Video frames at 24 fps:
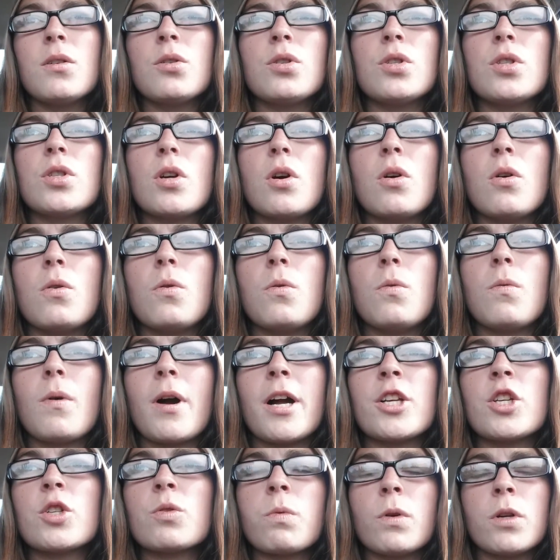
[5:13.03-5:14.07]
So
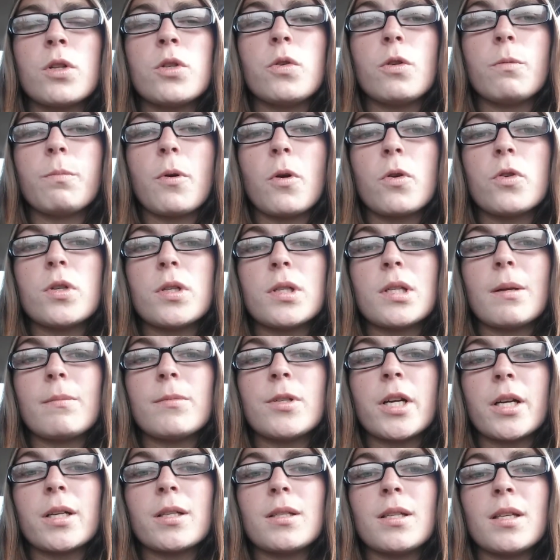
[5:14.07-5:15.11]
I just wanted to approach the
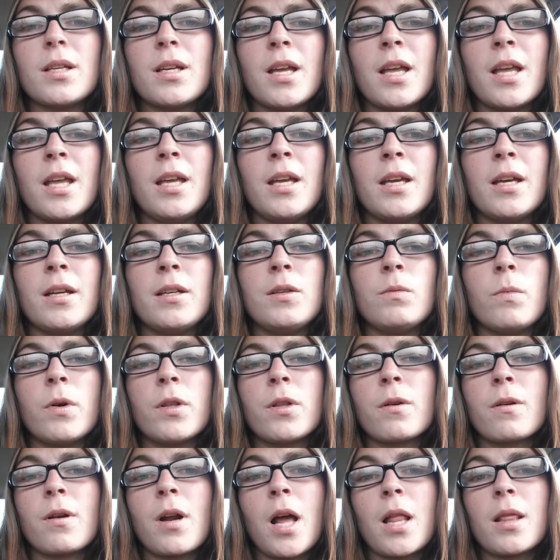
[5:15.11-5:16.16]
subject, and
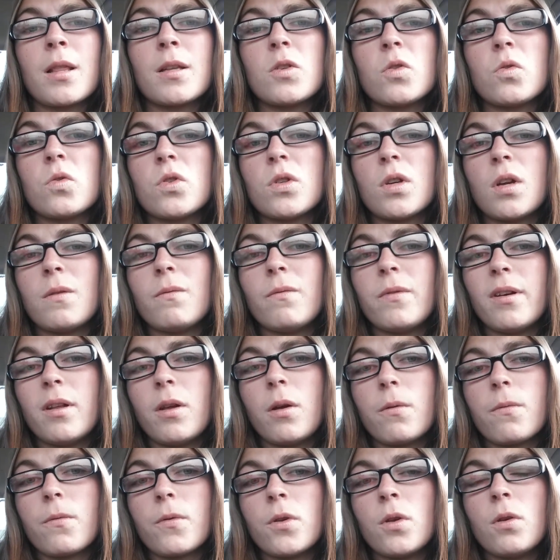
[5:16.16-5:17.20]
whether or not this was a good
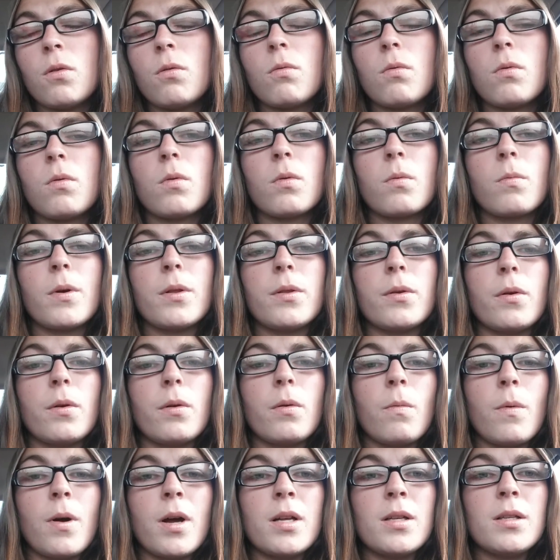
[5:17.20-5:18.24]
video for you or whether
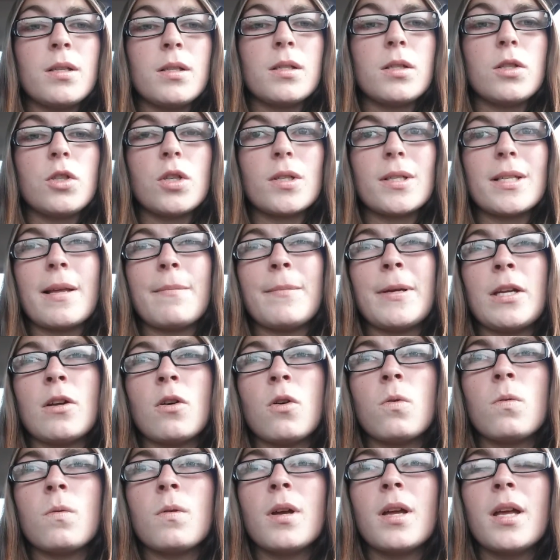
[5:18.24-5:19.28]
it was, just let me
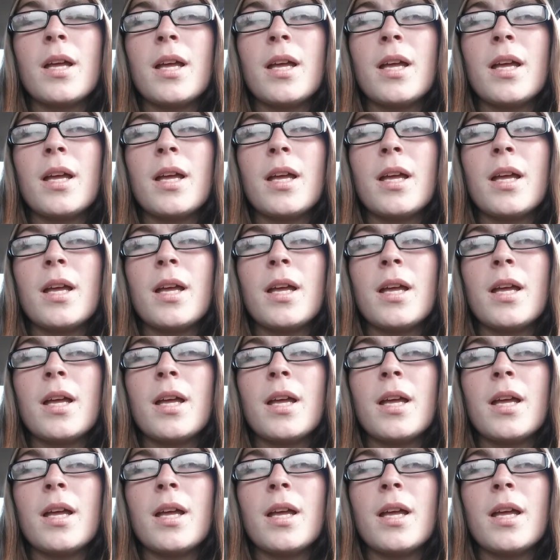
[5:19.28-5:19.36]
know.